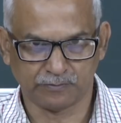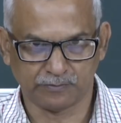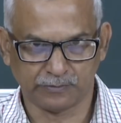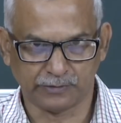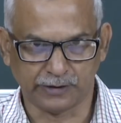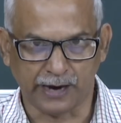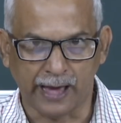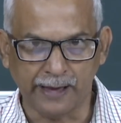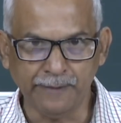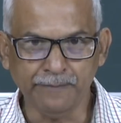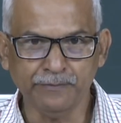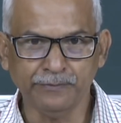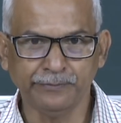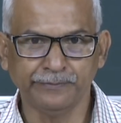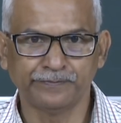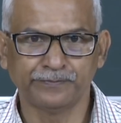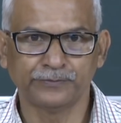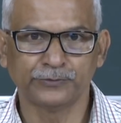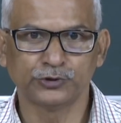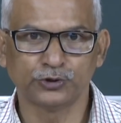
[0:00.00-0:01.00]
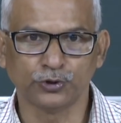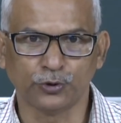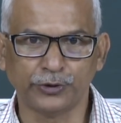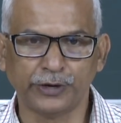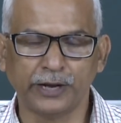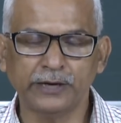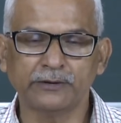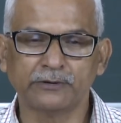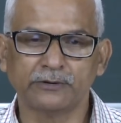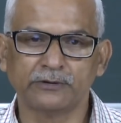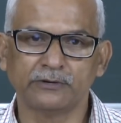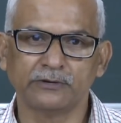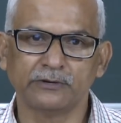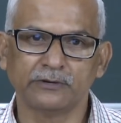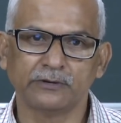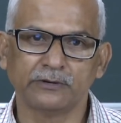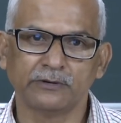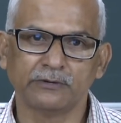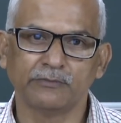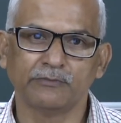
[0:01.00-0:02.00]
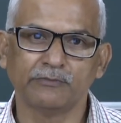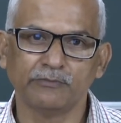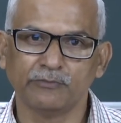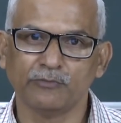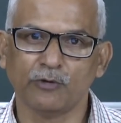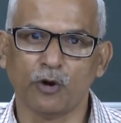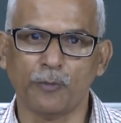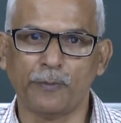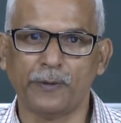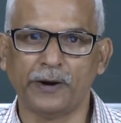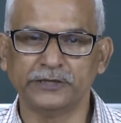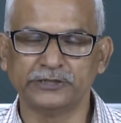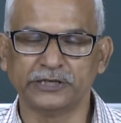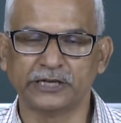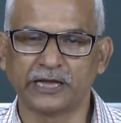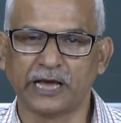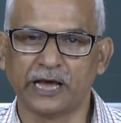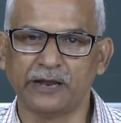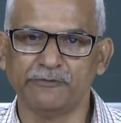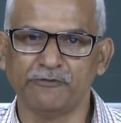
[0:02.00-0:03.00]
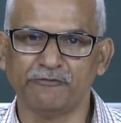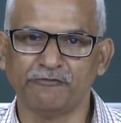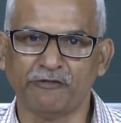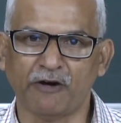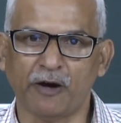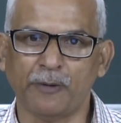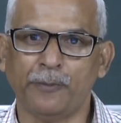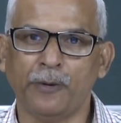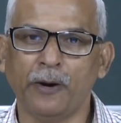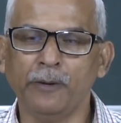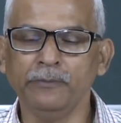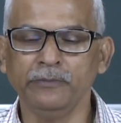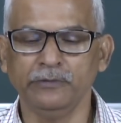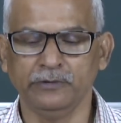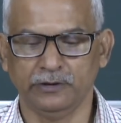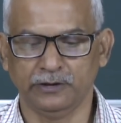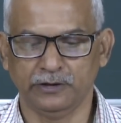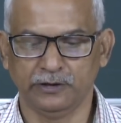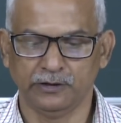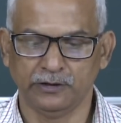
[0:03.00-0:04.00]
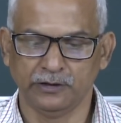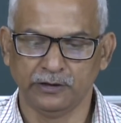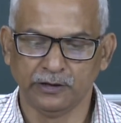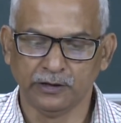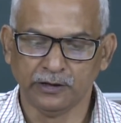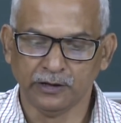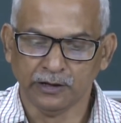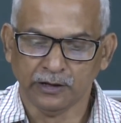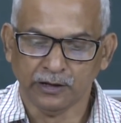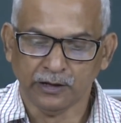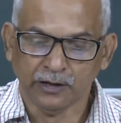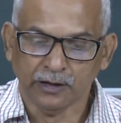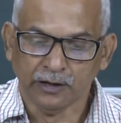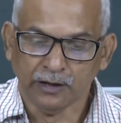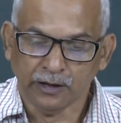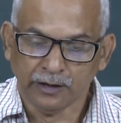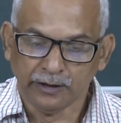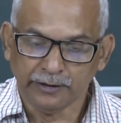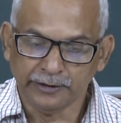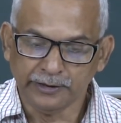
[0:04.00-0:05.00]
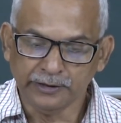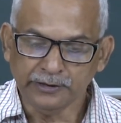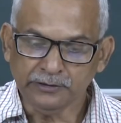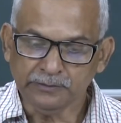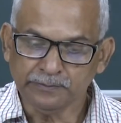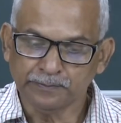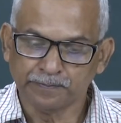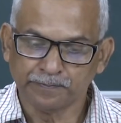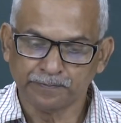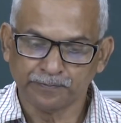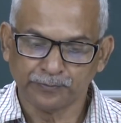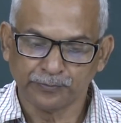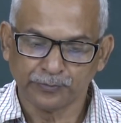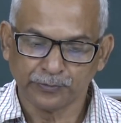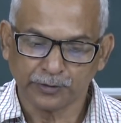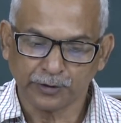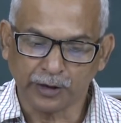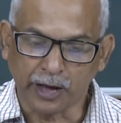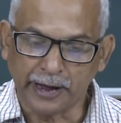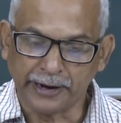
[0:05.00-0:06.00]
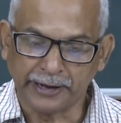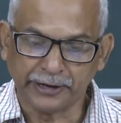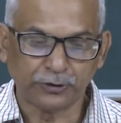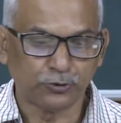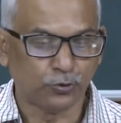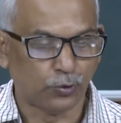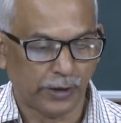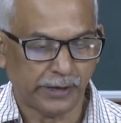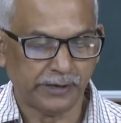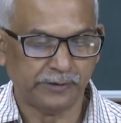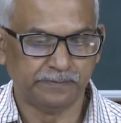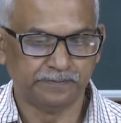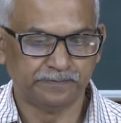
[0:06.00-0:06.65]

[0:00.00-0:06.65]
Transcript: time, so that operation can be performed in correct way.